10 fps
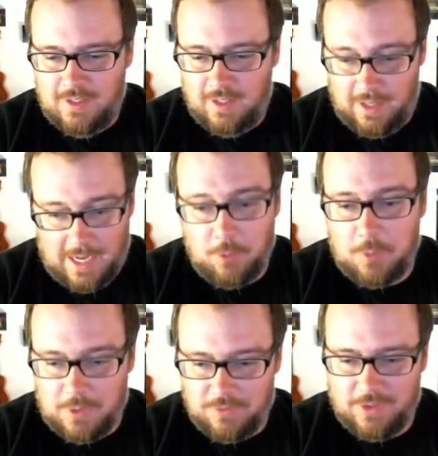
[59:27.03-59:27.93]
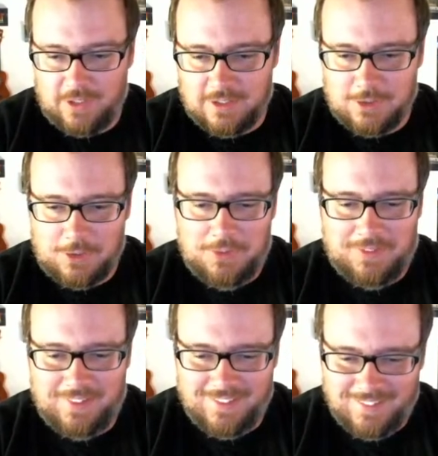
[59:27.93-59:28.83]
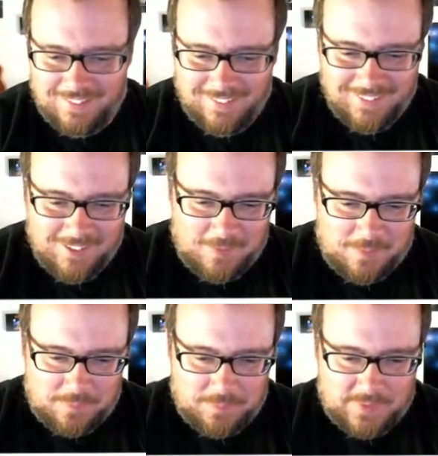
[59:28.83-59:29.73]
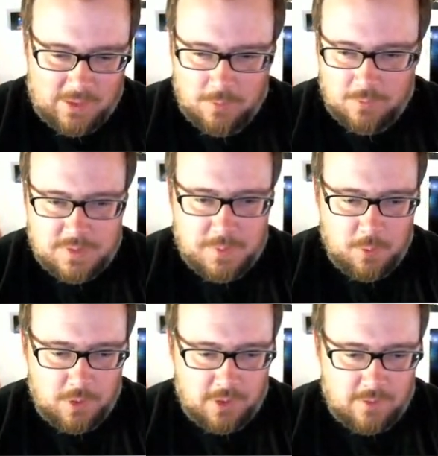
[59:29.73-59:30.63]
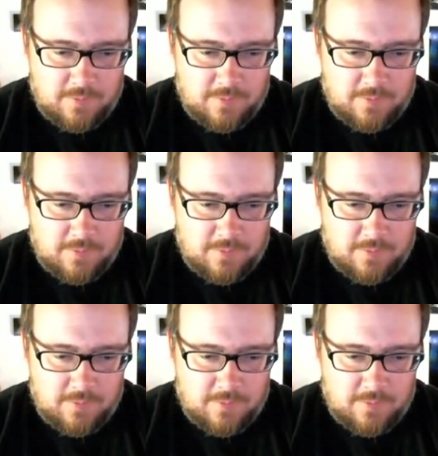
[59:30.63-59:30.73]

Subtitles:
that would be fun, too. Oh, this might work.